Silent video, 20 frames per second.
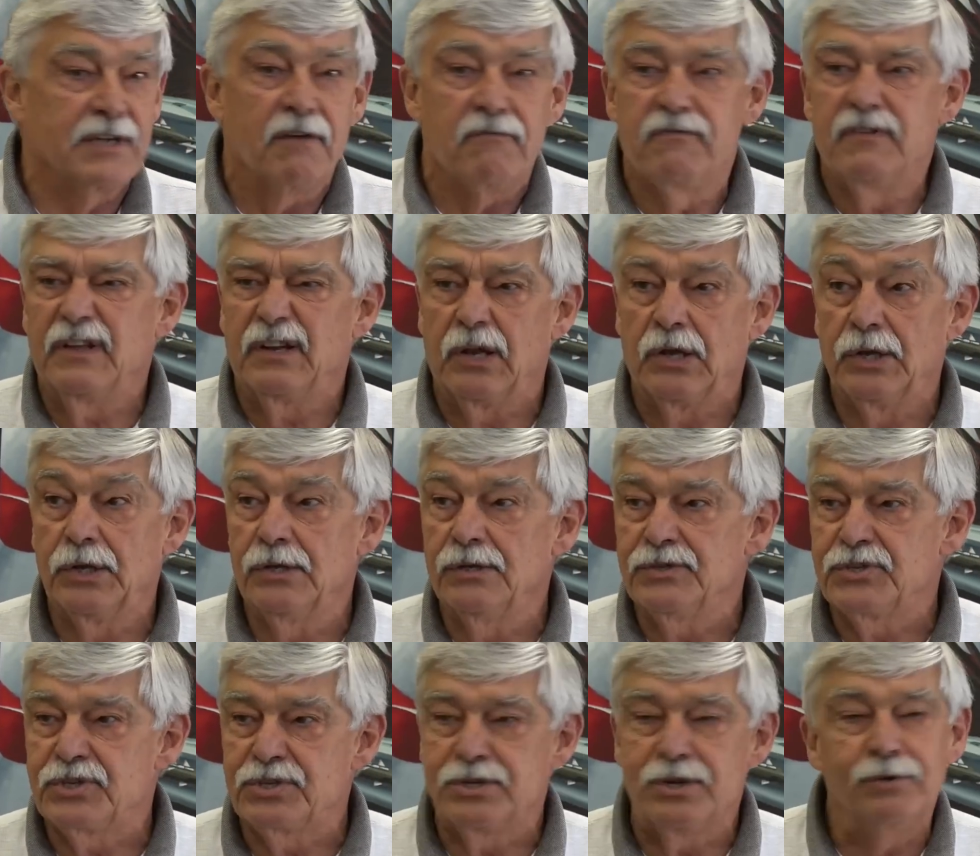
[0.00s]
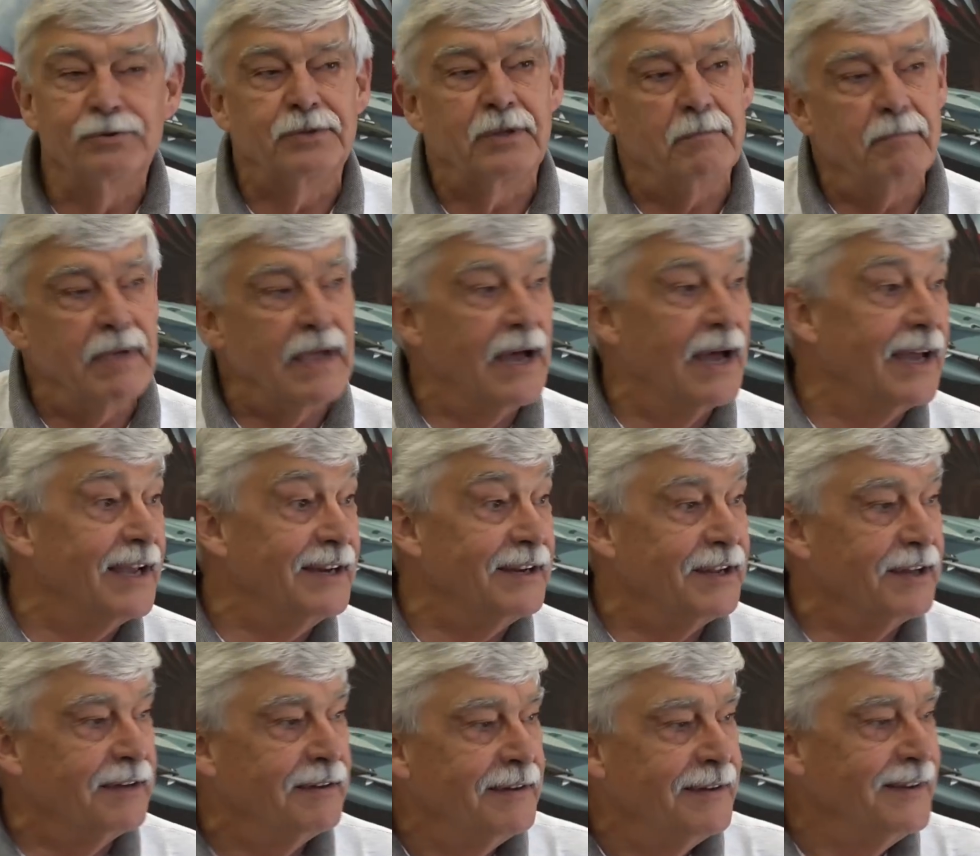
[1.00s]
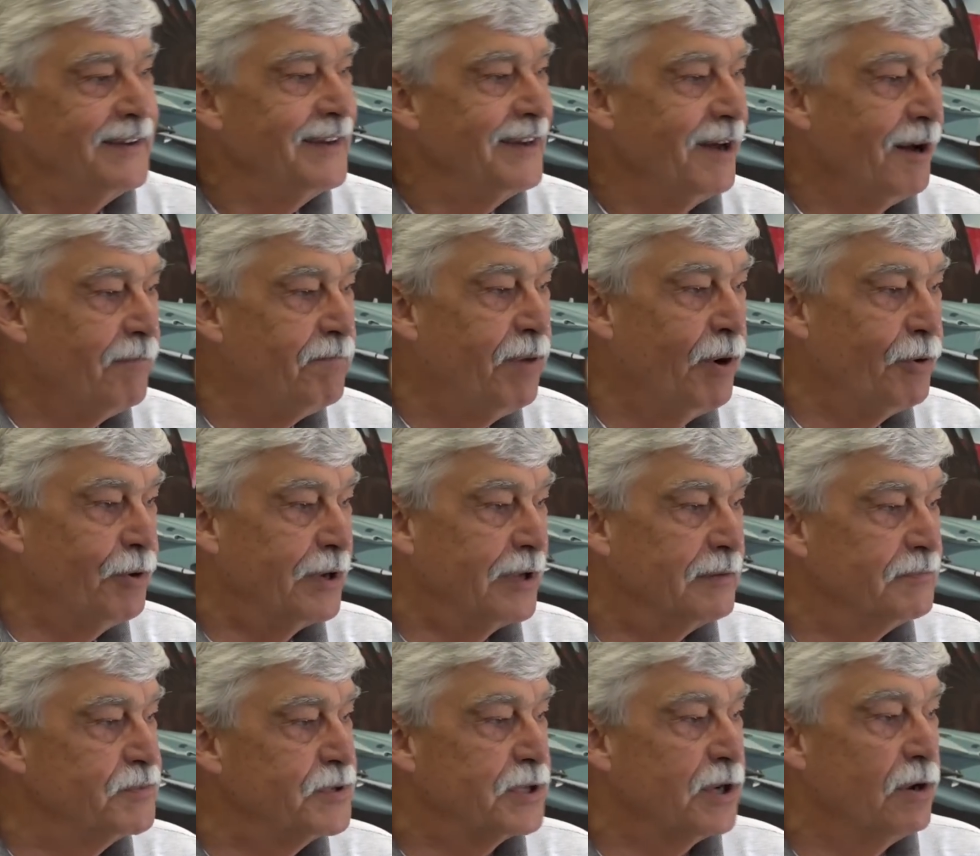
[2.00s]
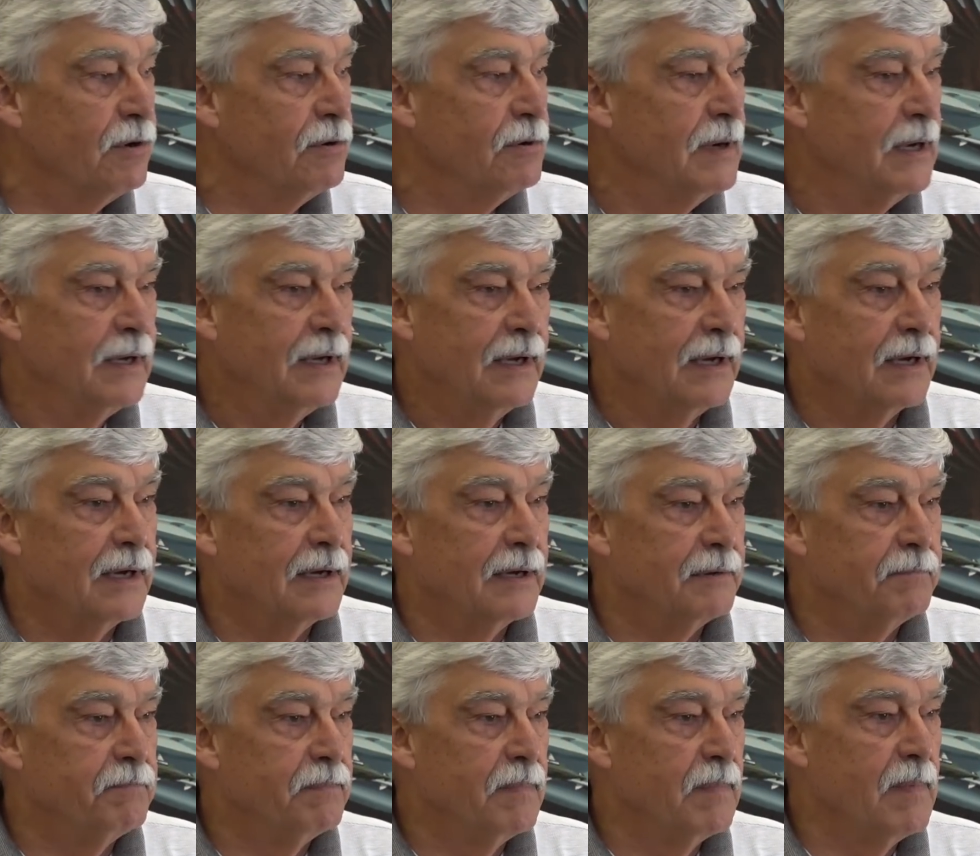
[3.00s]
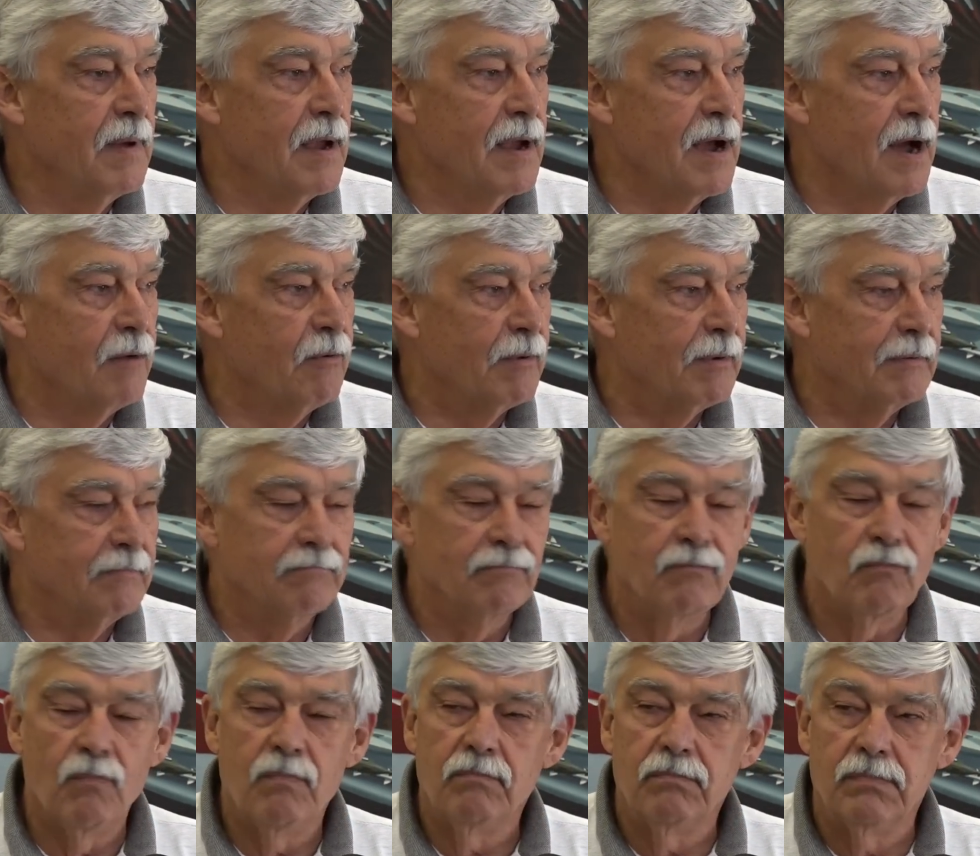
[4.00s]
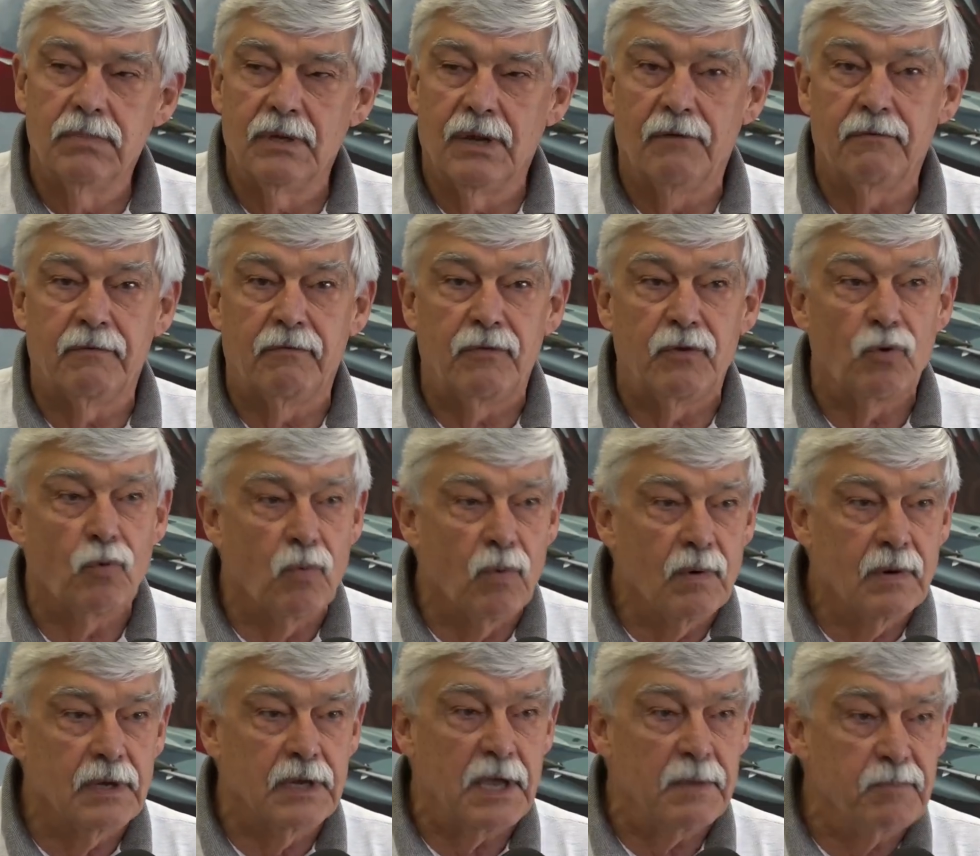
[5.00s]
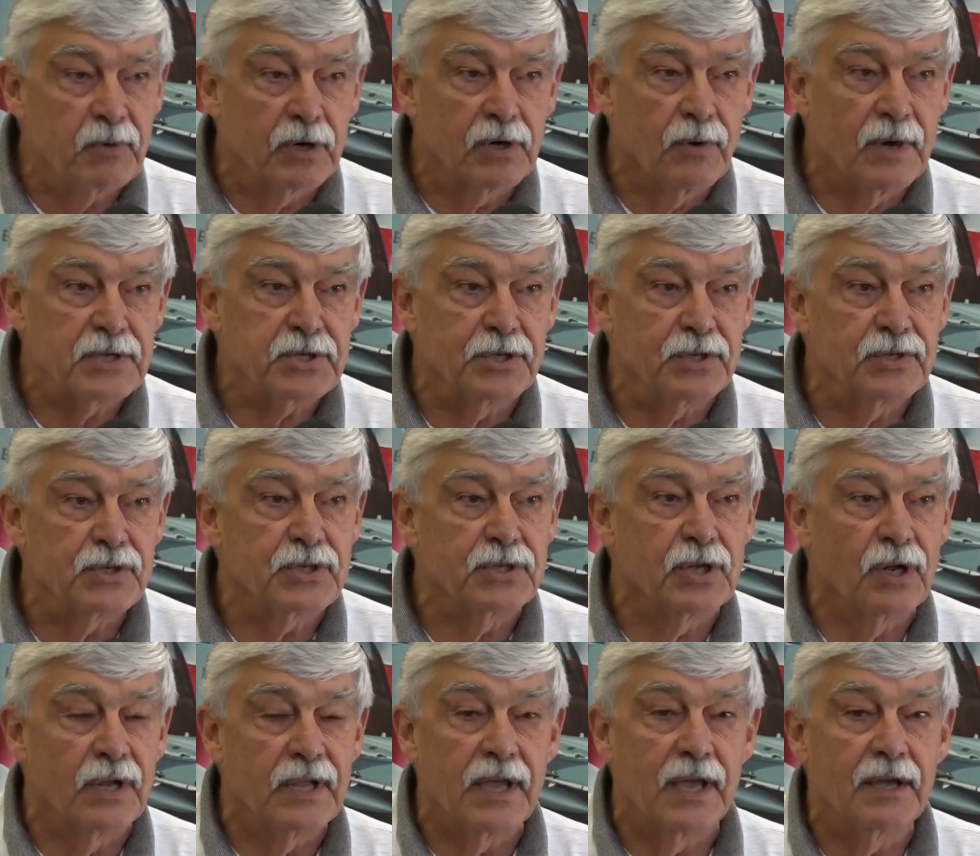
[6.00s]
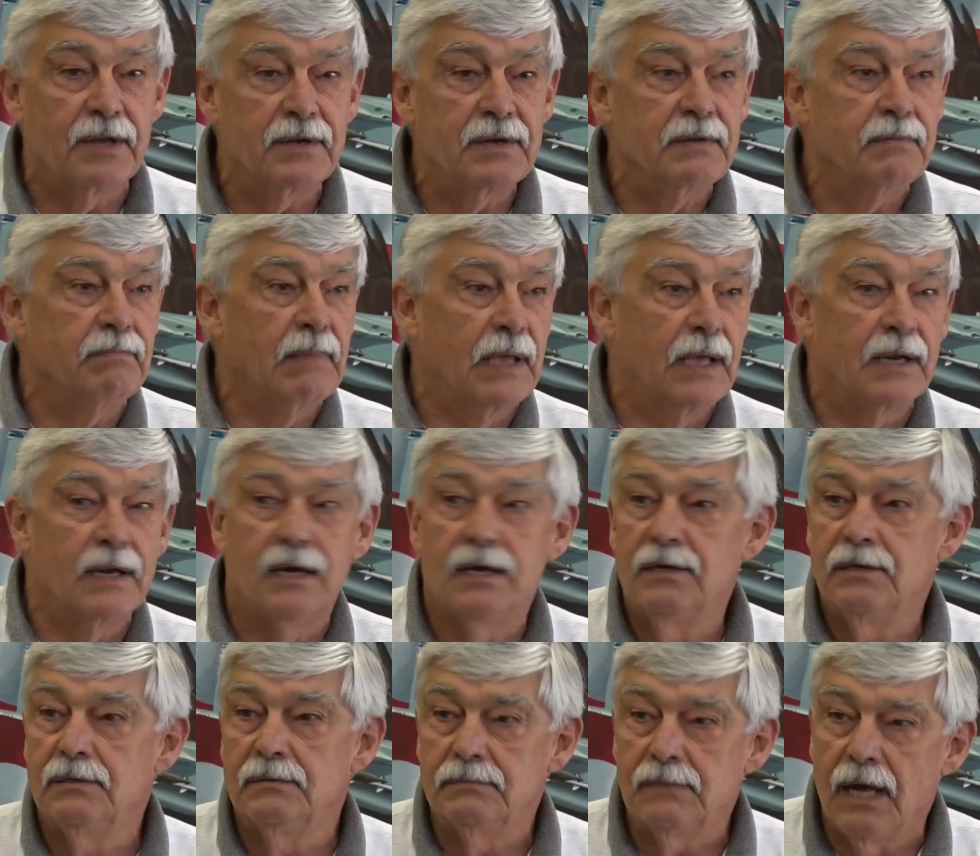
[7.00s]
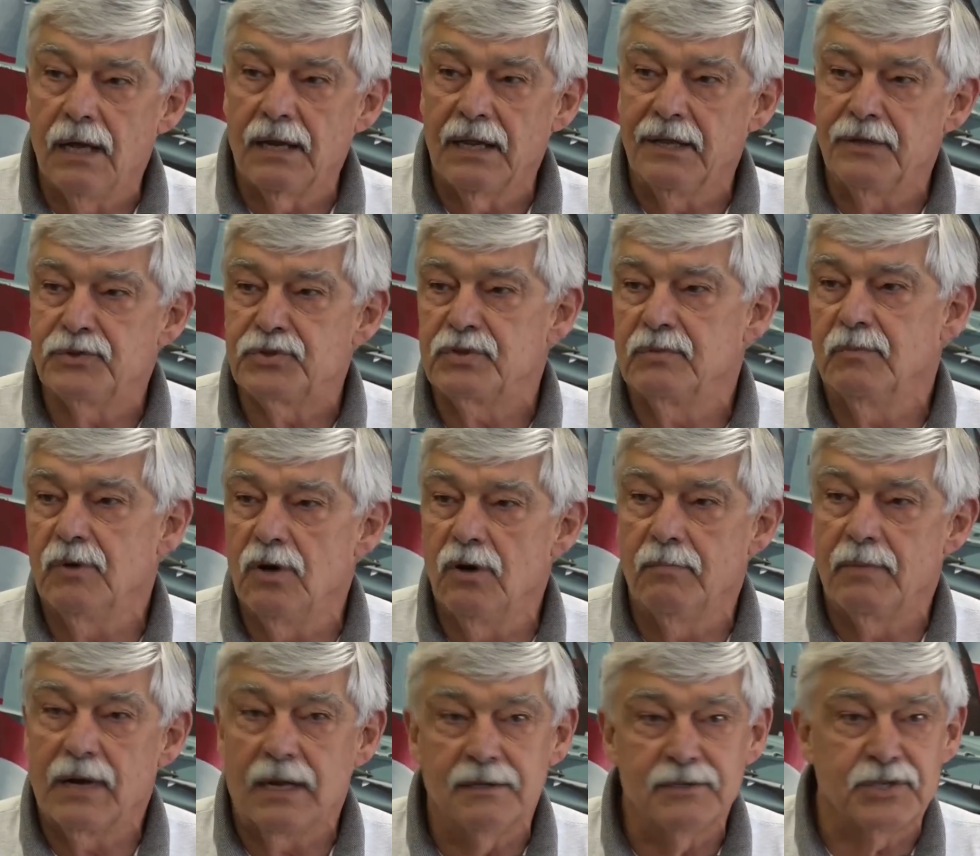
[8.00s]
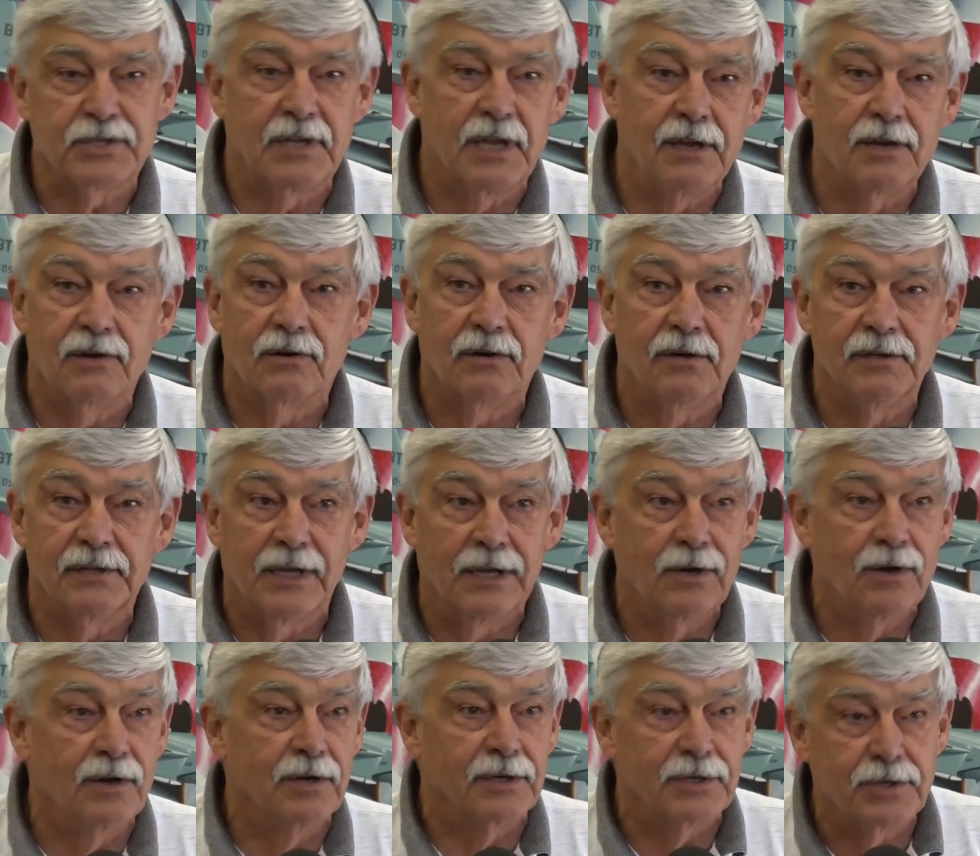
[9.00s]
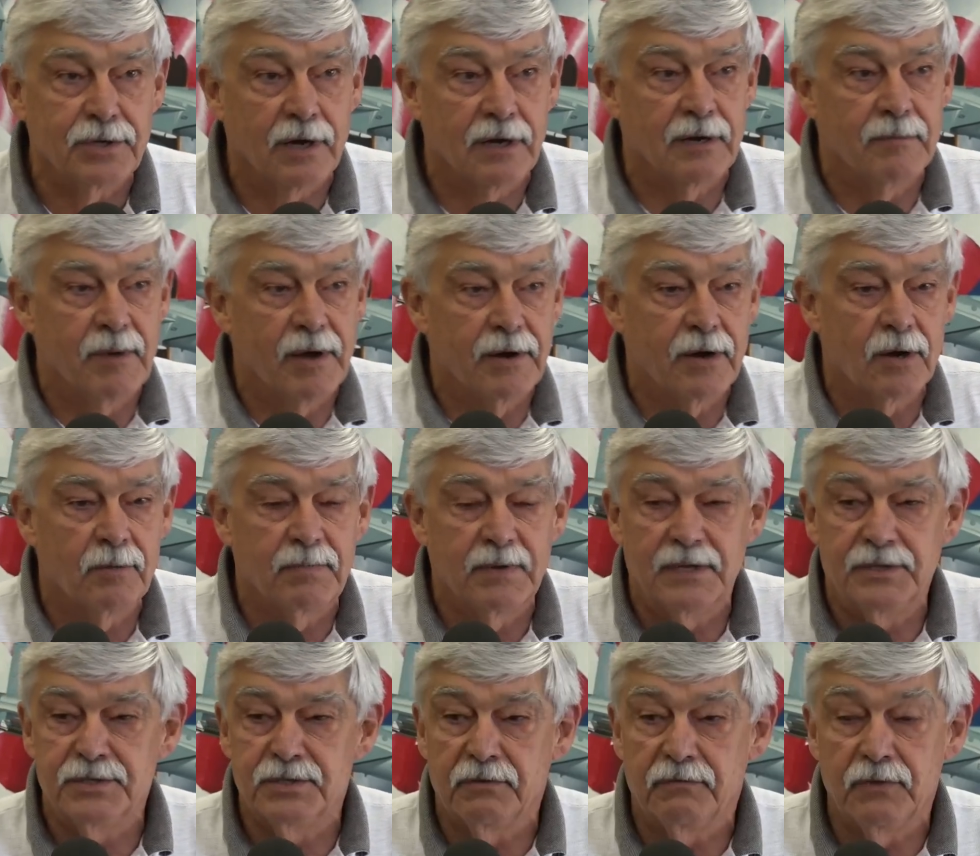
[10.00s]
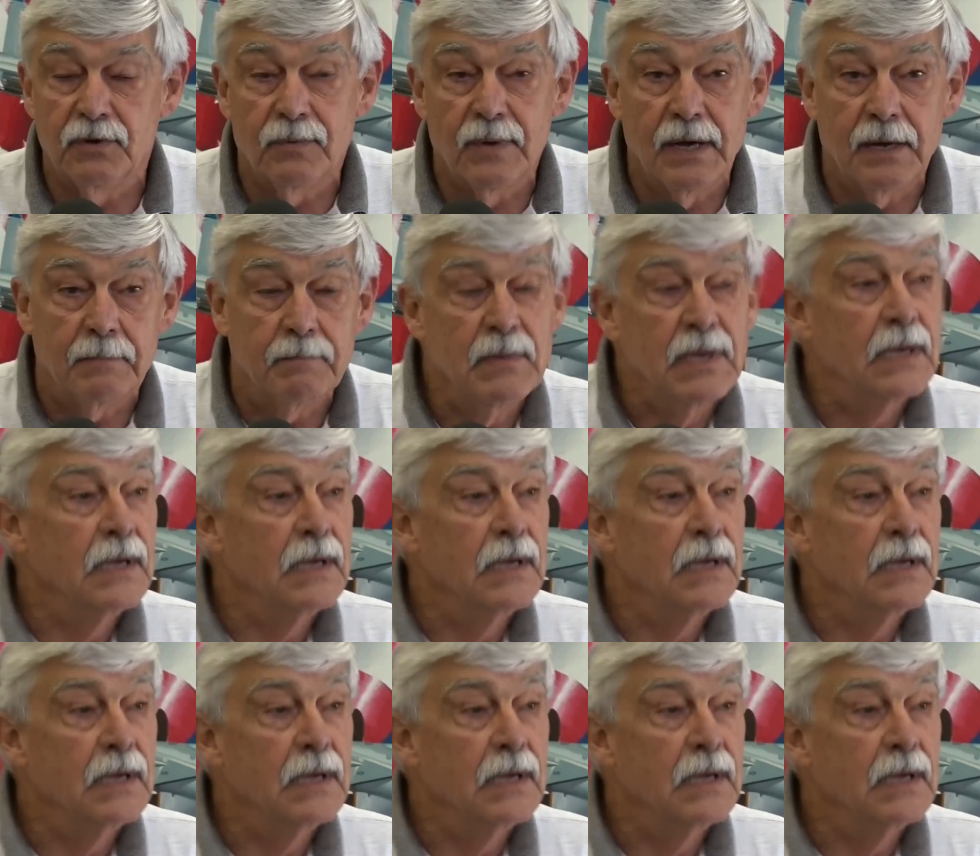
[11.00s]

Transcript: I feel a little stilted behind a podium, so I would love if you keep your questions till the end, and I'll answer them all, but I'll stay here all day long and talk about airplanes if you want.